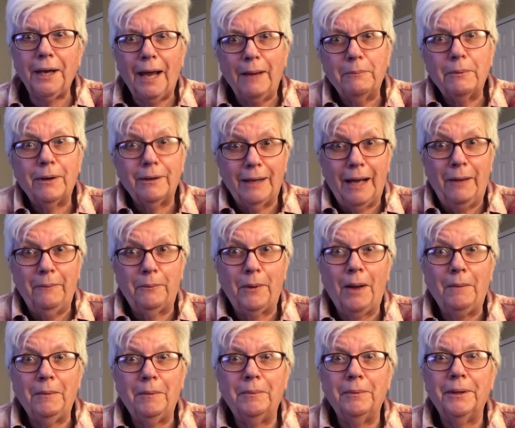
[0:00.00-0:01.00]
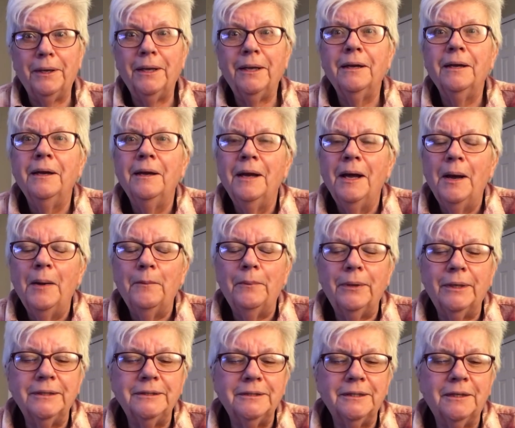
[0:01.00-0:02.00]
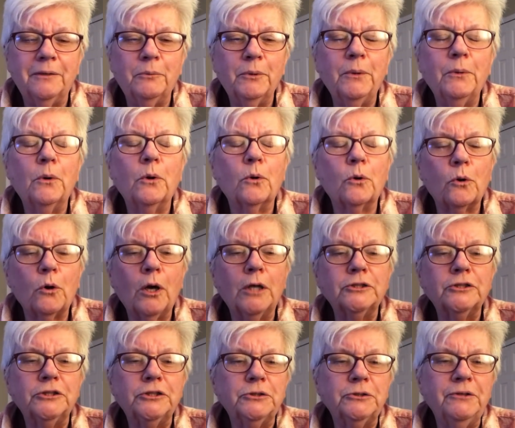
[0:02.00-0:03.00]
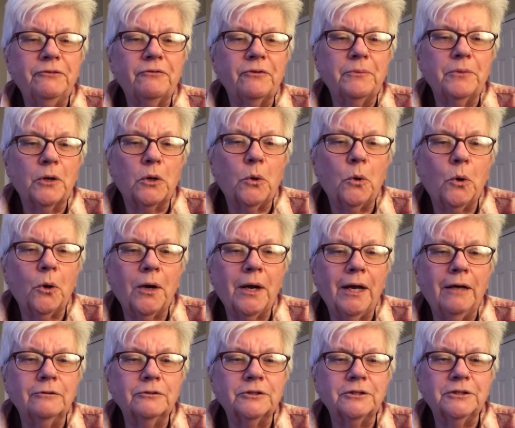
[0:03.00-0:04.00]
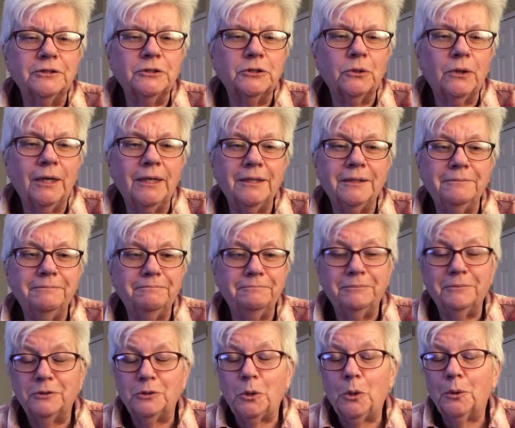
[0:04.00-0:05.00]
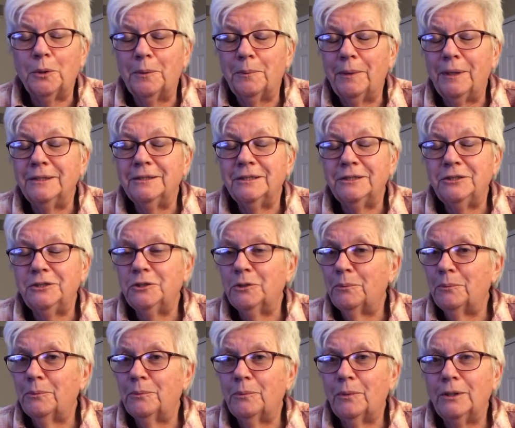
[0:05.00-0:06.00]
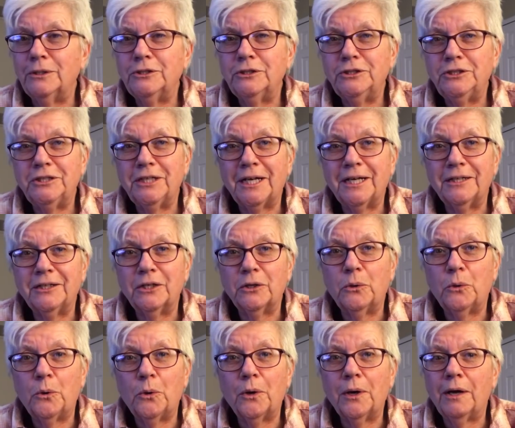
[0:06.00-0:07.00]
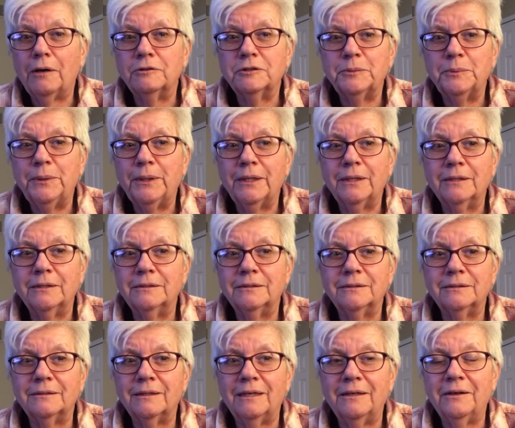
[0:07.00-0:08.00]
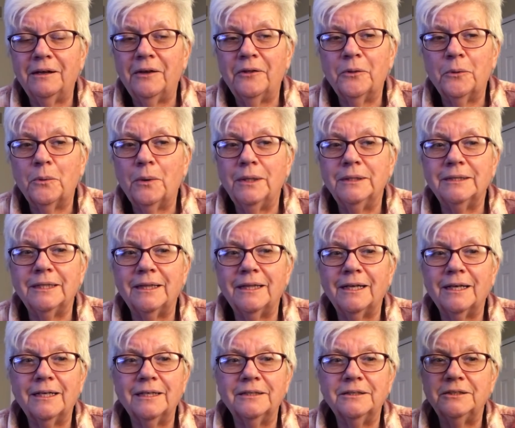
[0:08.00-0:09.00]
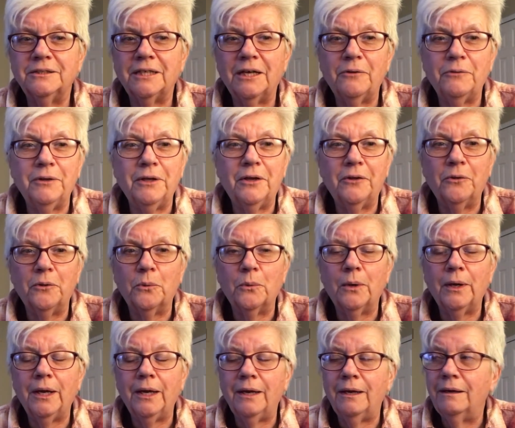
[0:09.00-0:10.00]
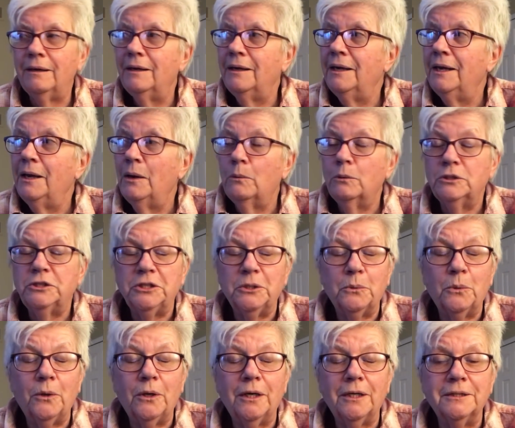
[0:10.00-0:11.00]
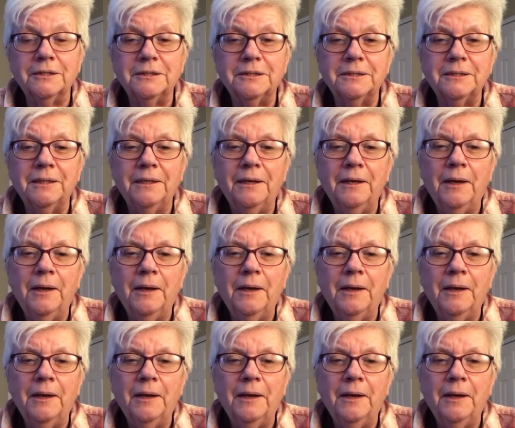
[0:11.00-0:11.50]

I probably, but we were across the street from the courthouse, and so I told him, I said, why don't you check at the courthouse, because otherwise I think it's down the other way, which it was.